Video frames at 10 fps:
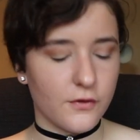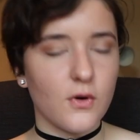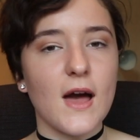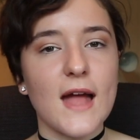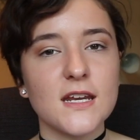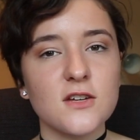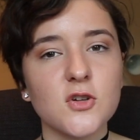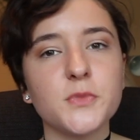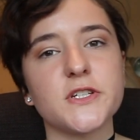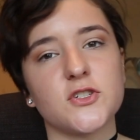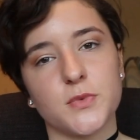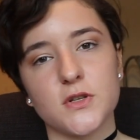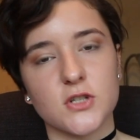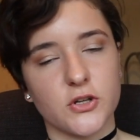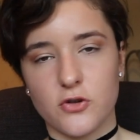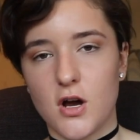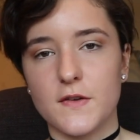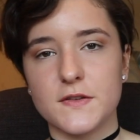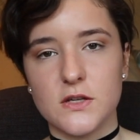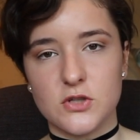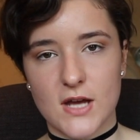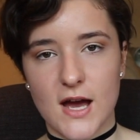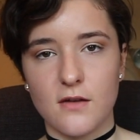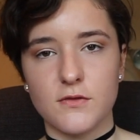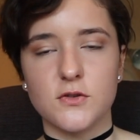For any normal distribution graphs that you should have,